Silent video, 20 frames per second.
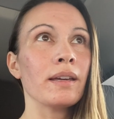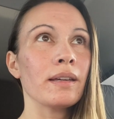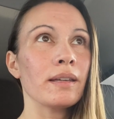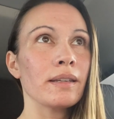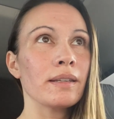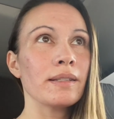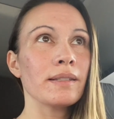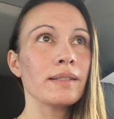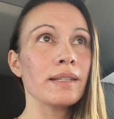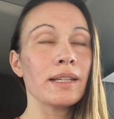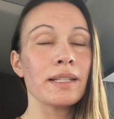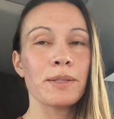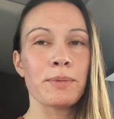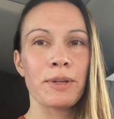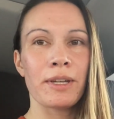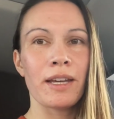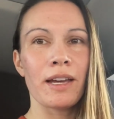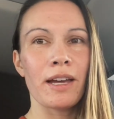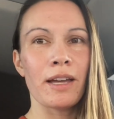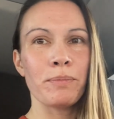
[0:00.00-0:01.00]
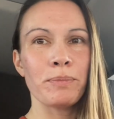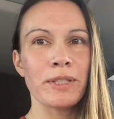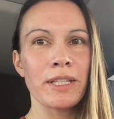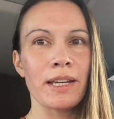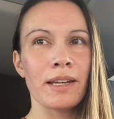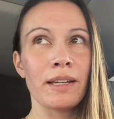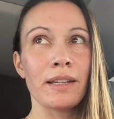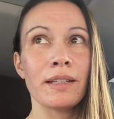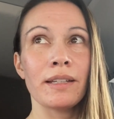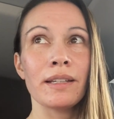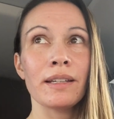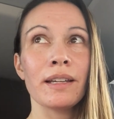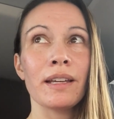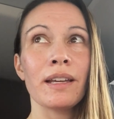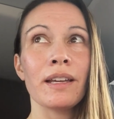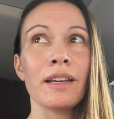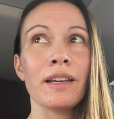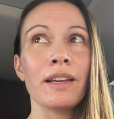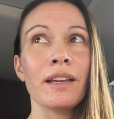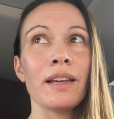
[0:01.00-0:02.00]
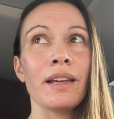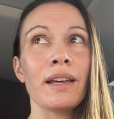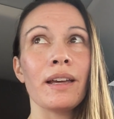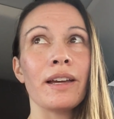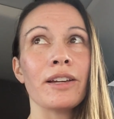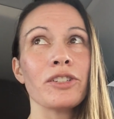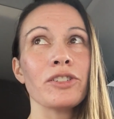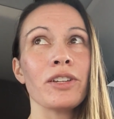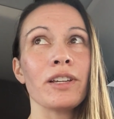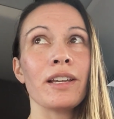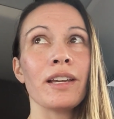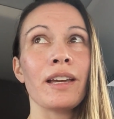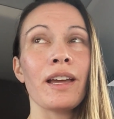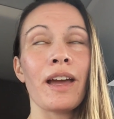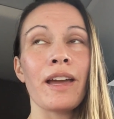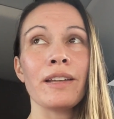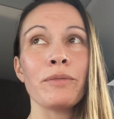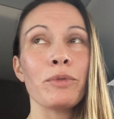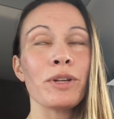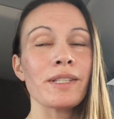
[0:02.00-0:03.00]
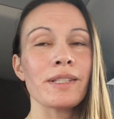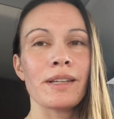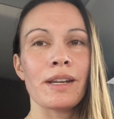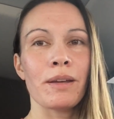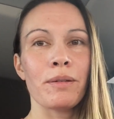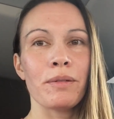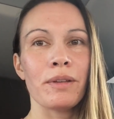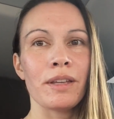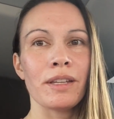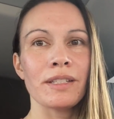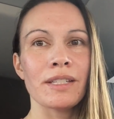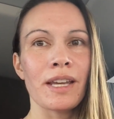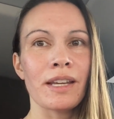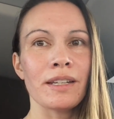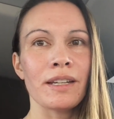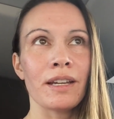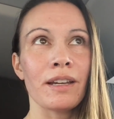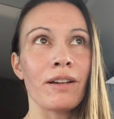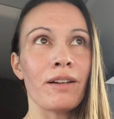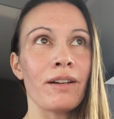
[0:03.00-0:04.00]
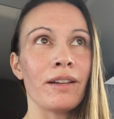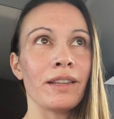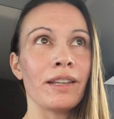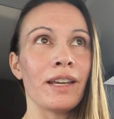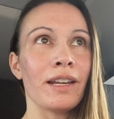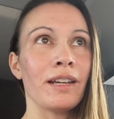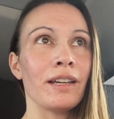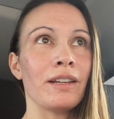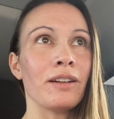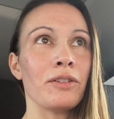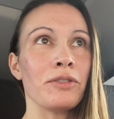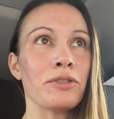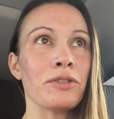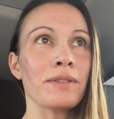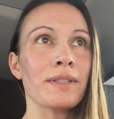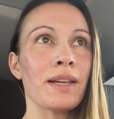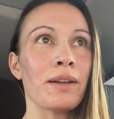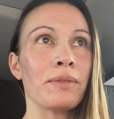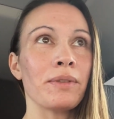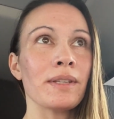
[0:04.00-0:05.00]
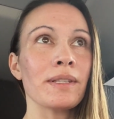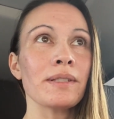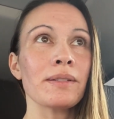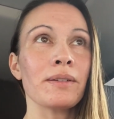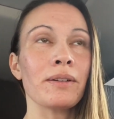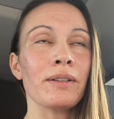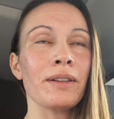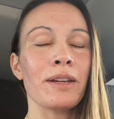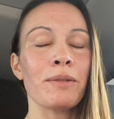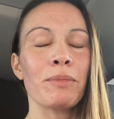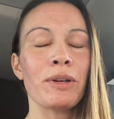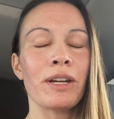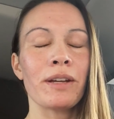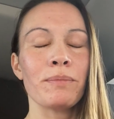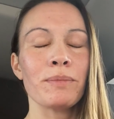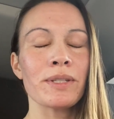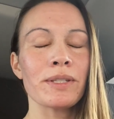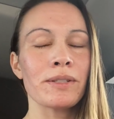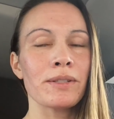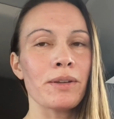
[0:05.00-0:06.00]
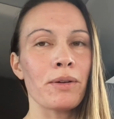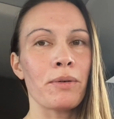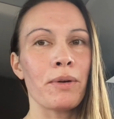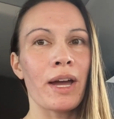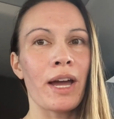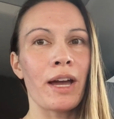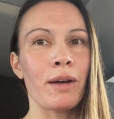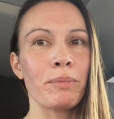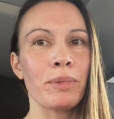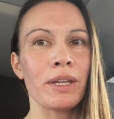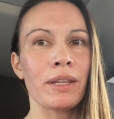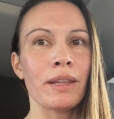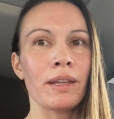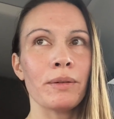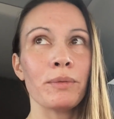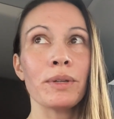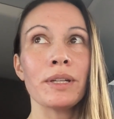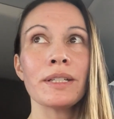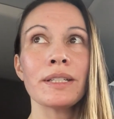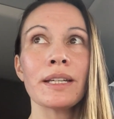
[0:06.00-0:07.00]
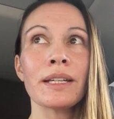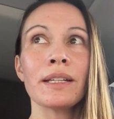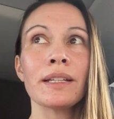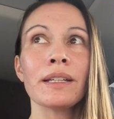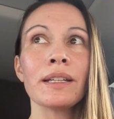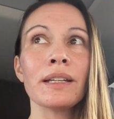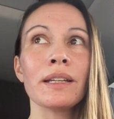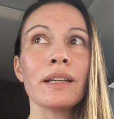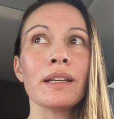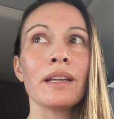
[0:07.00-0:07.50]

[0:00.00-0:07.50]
6-week update. Actually, I wasn't intending on getting an ultrasound this early, but I'm so happy that we did.